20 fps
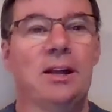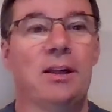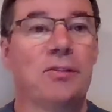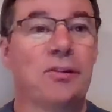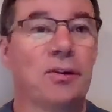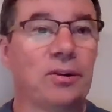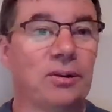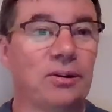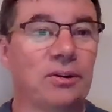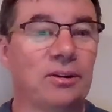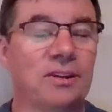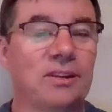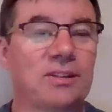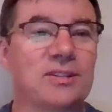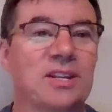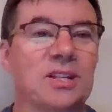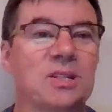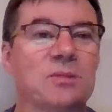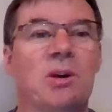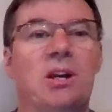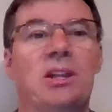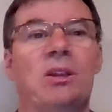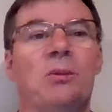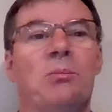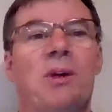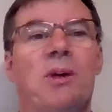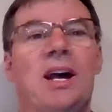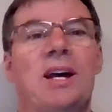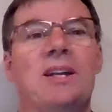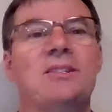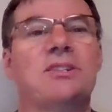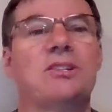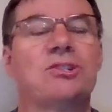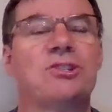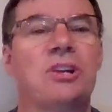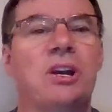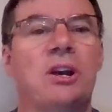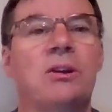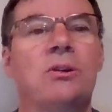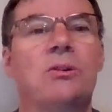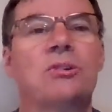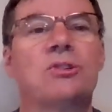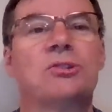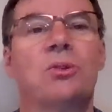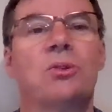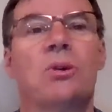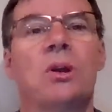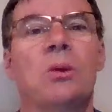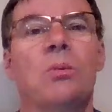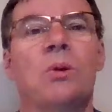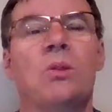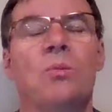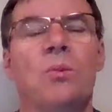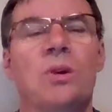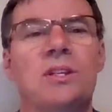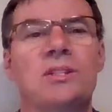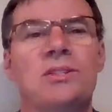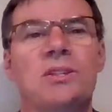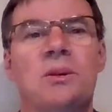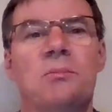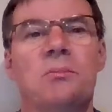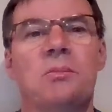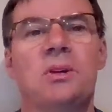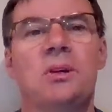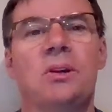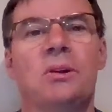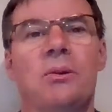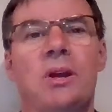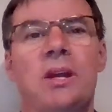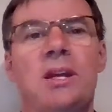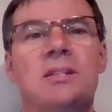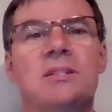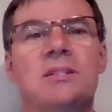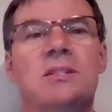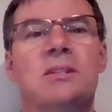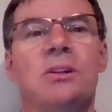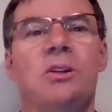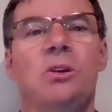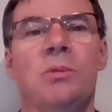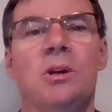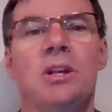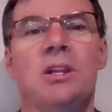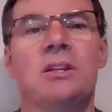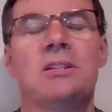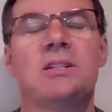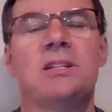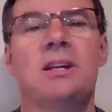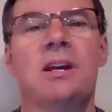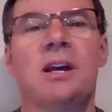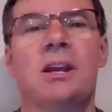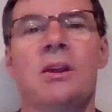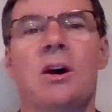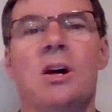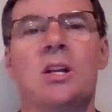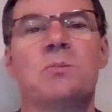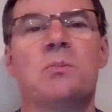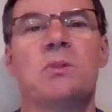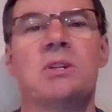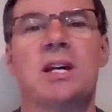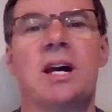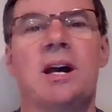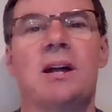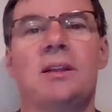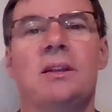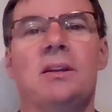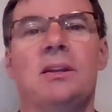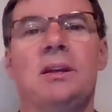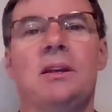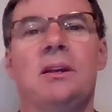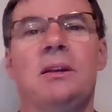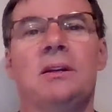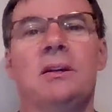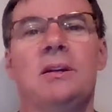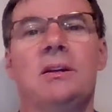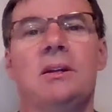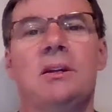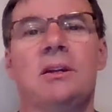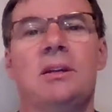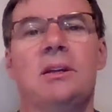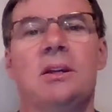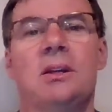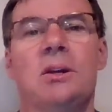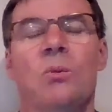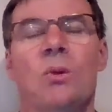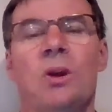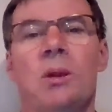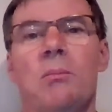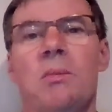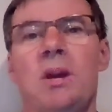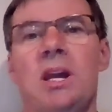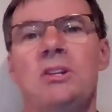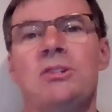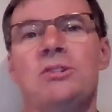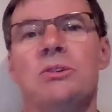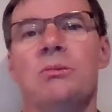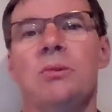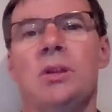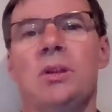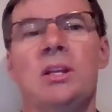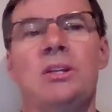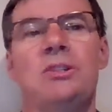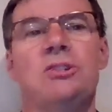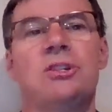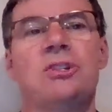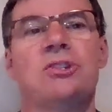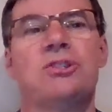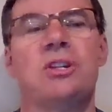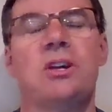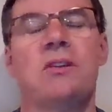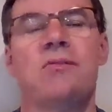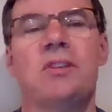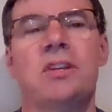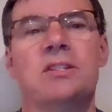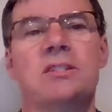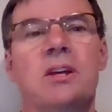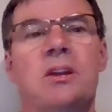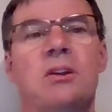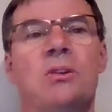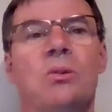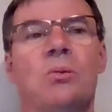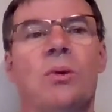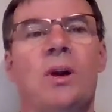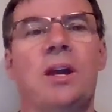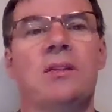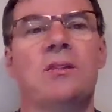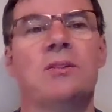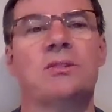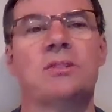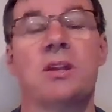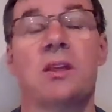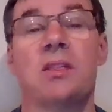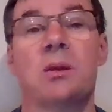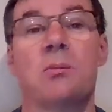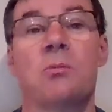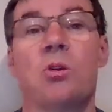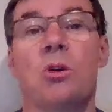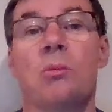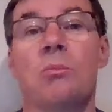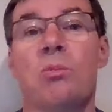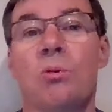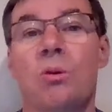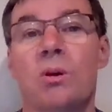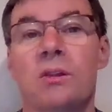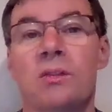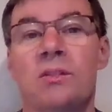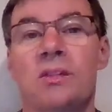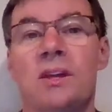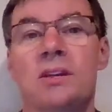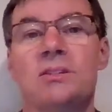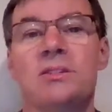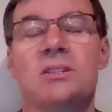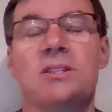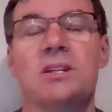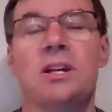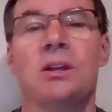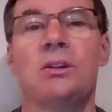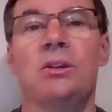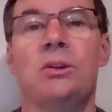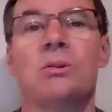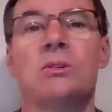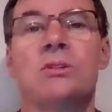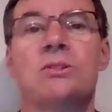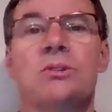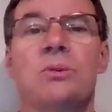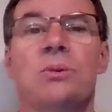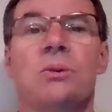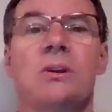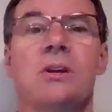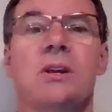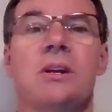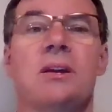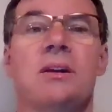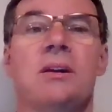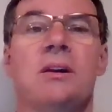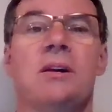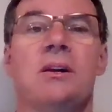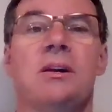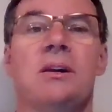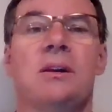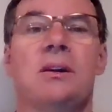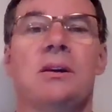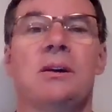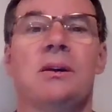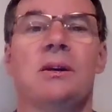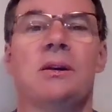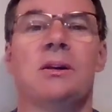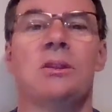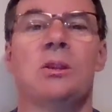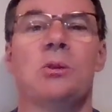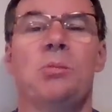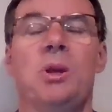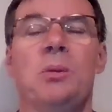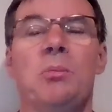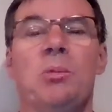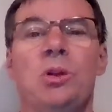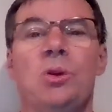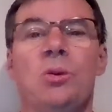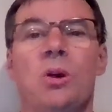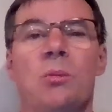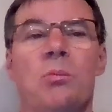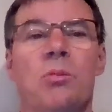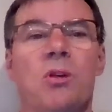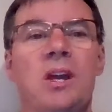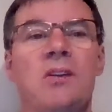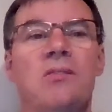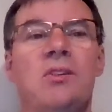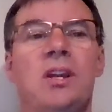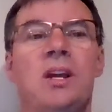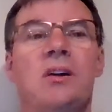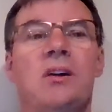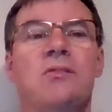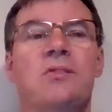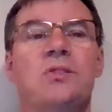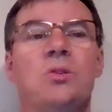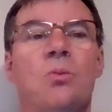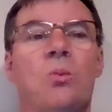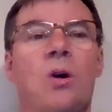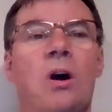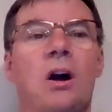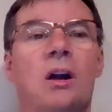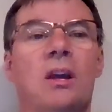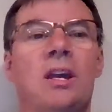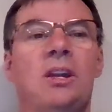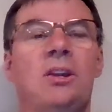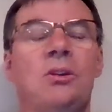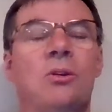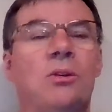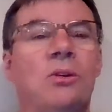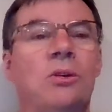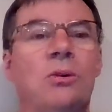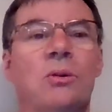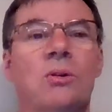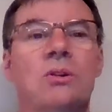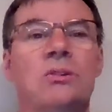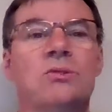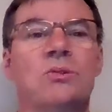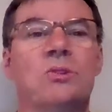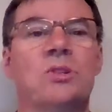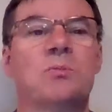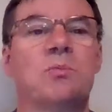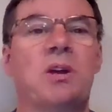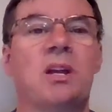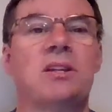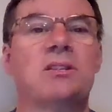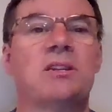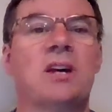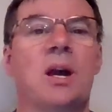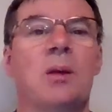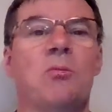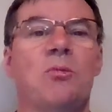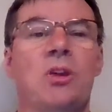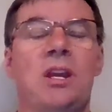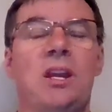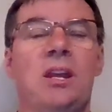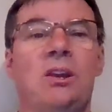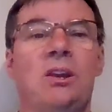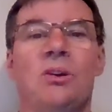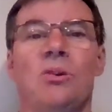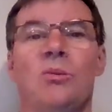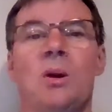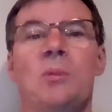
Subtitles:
Third, says Butler Bass, share your story with wisdom, grace, humility, and hospitality. When a major religious shift is underway, there's nothing more important than to tell your story. The people who are brave enough to walk in your doors or spend time reading your